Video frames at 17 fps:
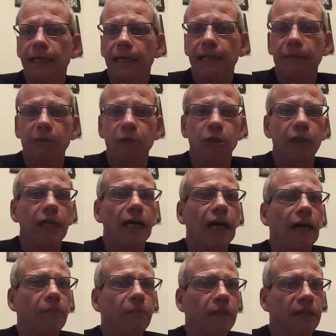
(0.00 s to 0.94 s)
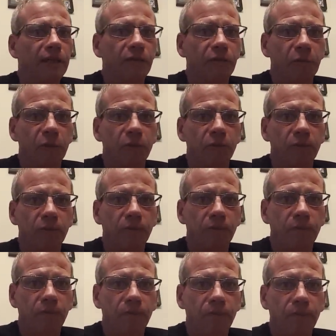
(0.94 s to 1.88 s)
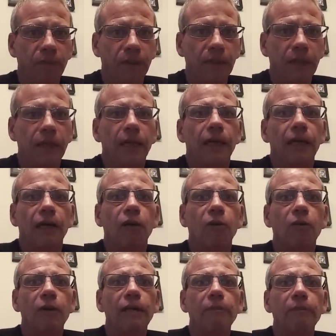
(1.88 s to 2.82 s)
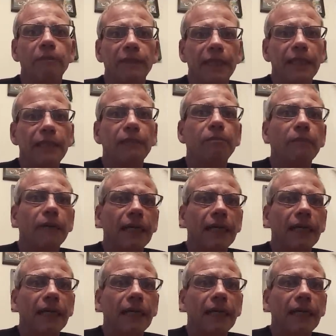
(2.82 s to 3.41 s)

It was unbelievable. We did